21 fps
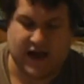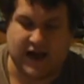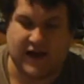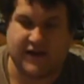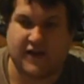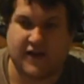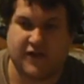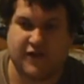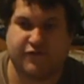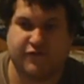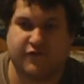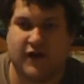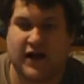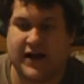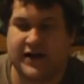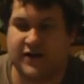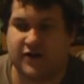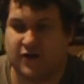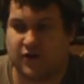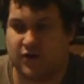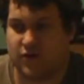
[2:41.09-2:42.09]
And then the
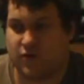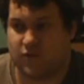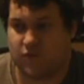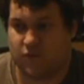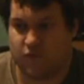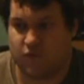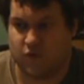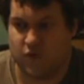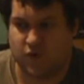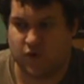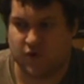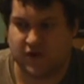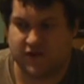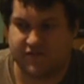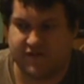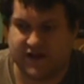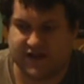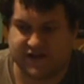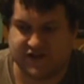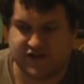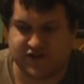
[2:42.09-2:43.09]
final rule
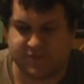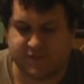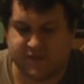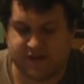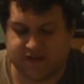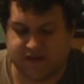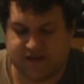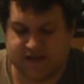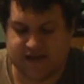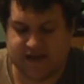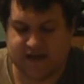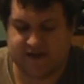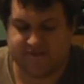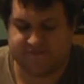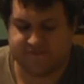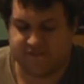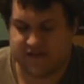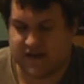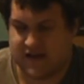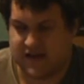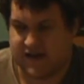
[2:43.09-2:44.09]
of eligibility
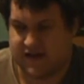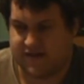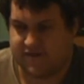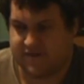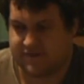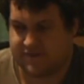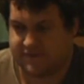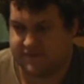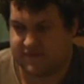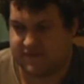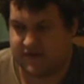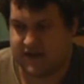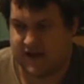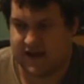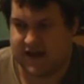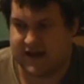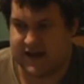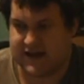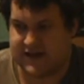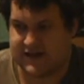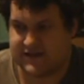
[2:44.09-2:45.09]

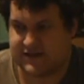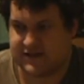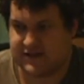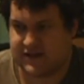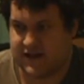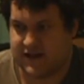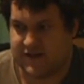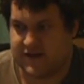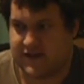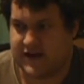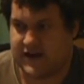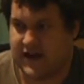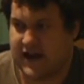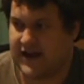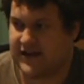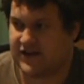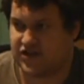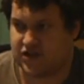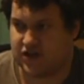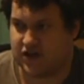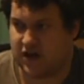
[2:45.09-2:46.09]
is the
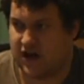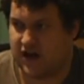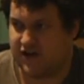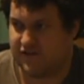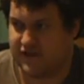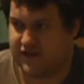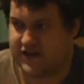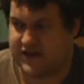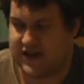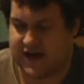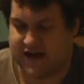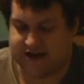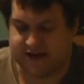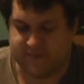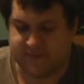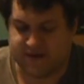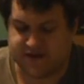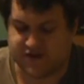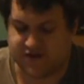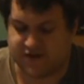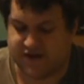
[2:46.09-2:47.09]
nature of the
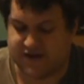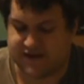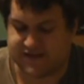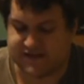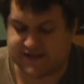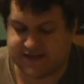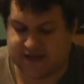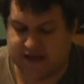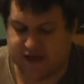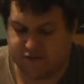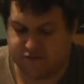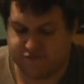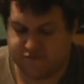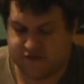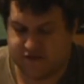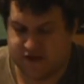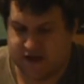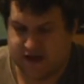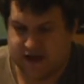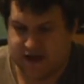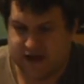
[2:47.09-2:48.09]
documentary itself.
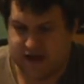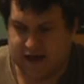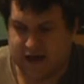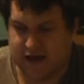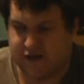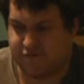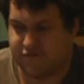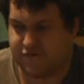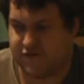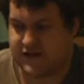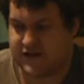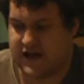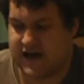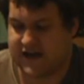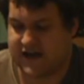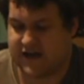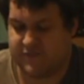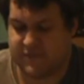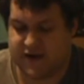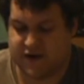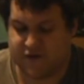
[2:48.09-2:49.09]
If a
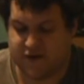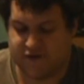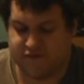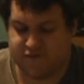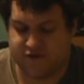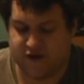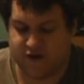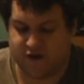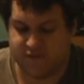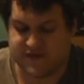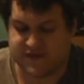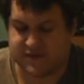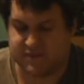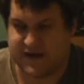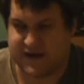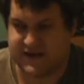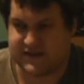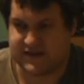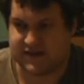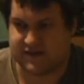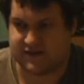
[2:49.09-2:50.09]
documentary film is
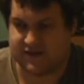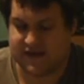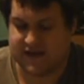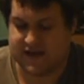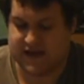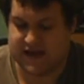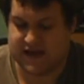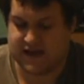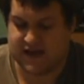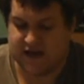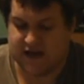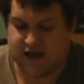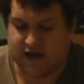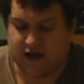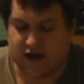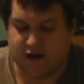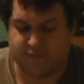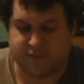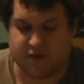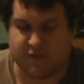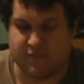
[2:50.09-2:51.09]
basically
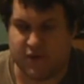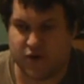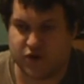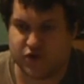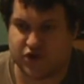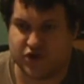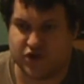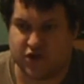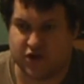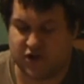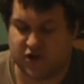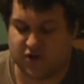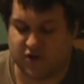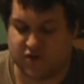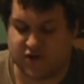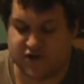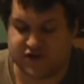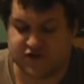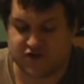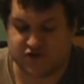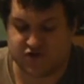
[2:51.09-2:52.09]
a promotional
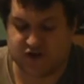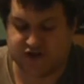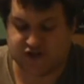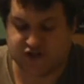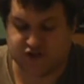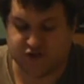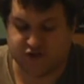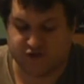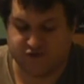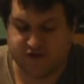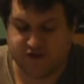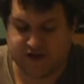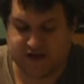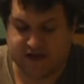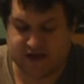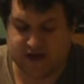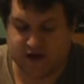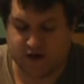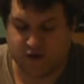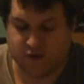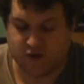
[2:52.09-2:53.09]
or instructional
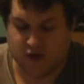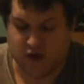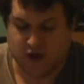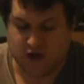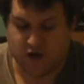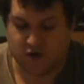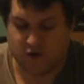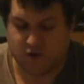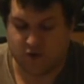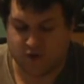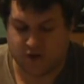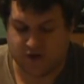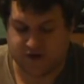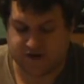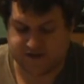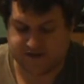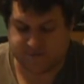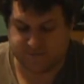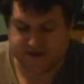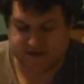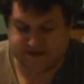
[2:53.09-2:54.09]
video or
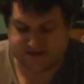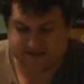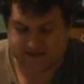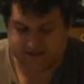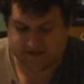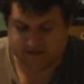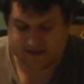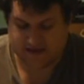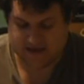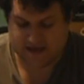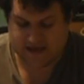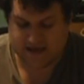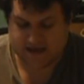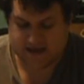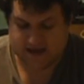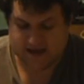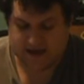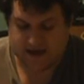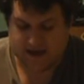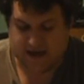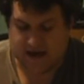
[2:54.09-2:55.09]
is
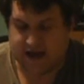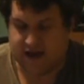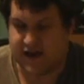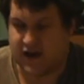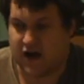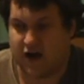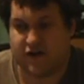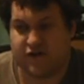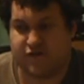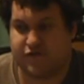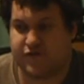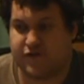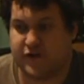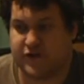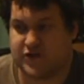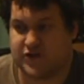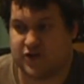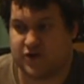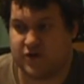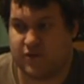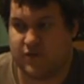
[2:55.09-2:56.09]
basically an
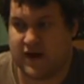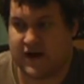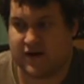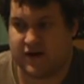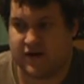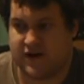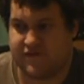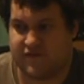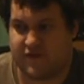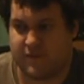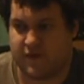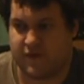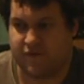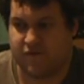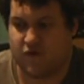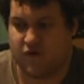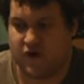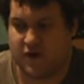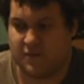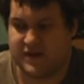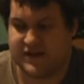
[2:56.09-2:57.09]
unfiltered record of a
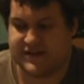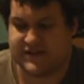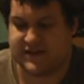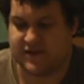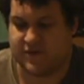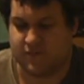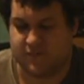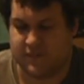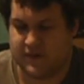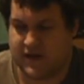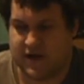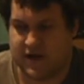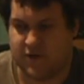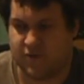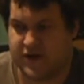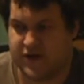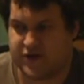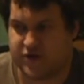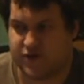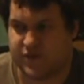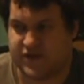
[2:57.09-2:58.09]
performance in,
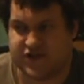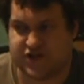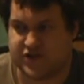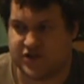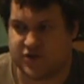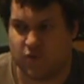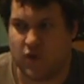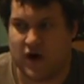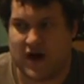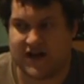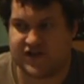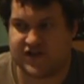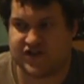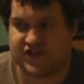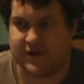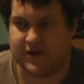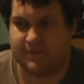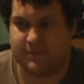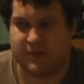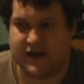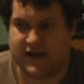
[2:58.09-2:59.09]
in which we just watch
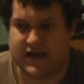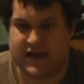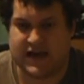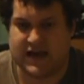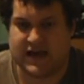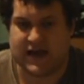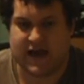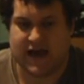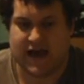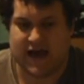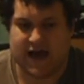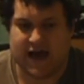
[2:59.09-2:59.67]
somebody